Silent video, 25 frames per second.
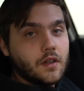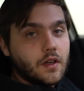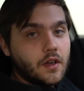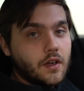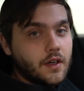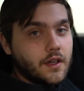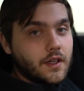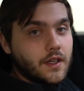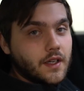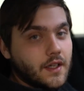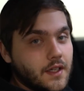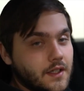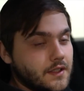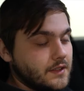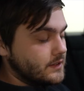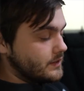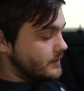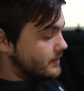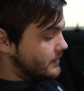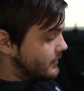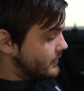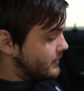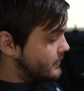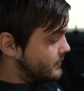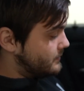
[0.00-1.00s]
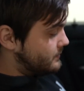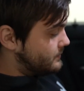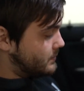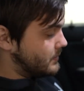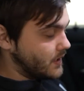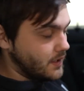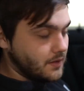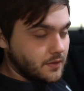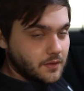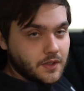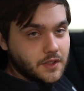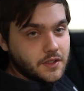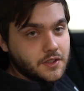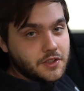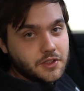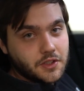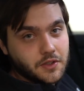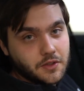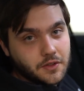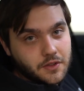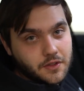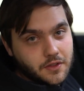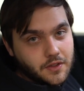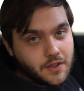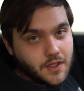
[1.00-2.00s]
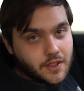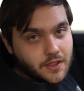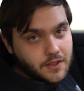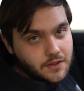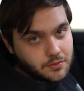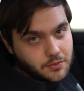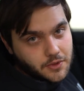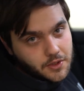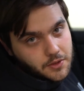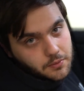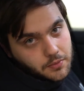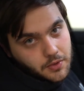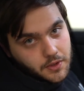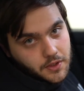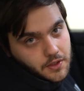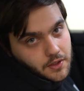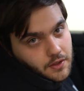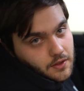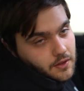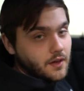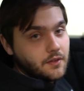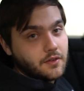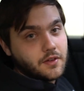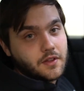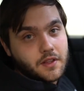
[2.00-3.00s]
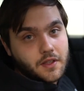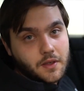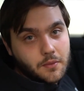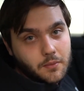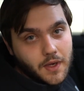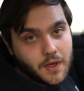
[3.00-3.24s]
Alright guys, so I'm not really showing you guys me putting everything